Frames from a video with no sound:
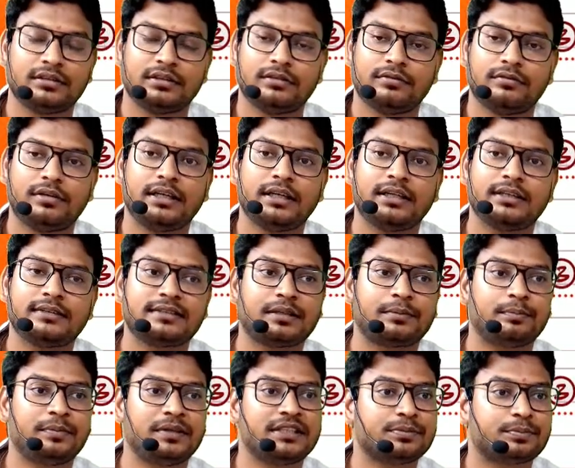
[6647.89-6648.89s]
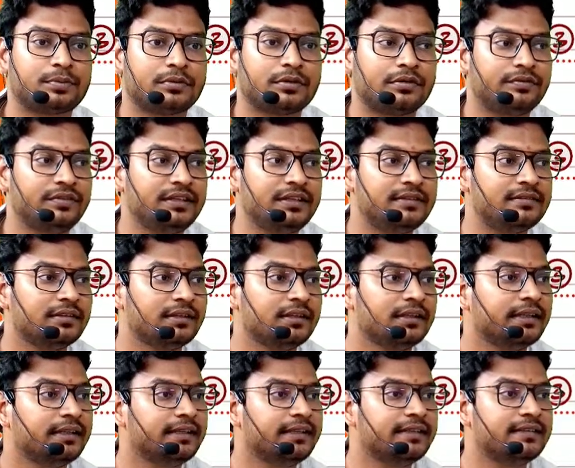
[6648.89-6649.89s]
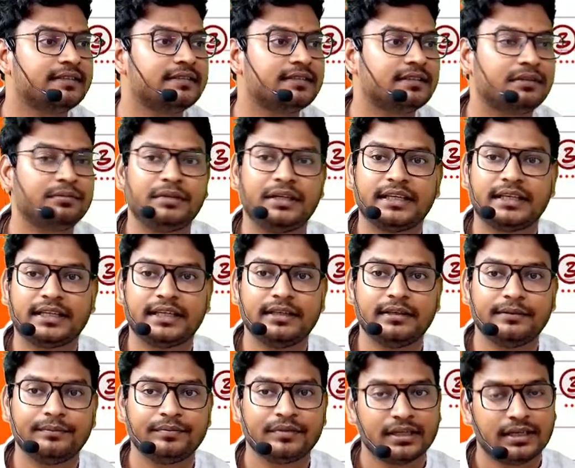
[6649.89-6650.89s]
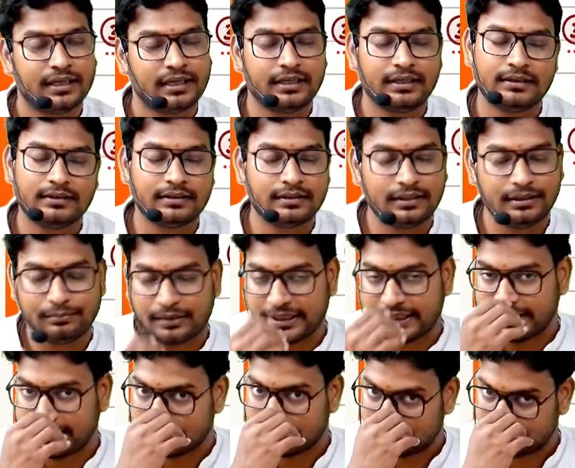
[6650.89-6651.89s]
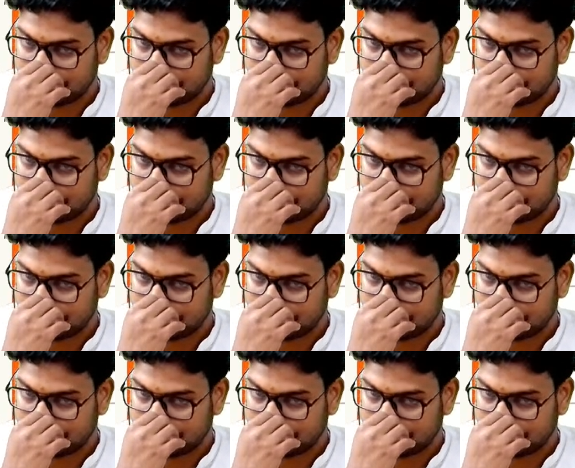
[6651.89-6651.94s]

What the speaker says: What the surplus profits, decision making and the remaining.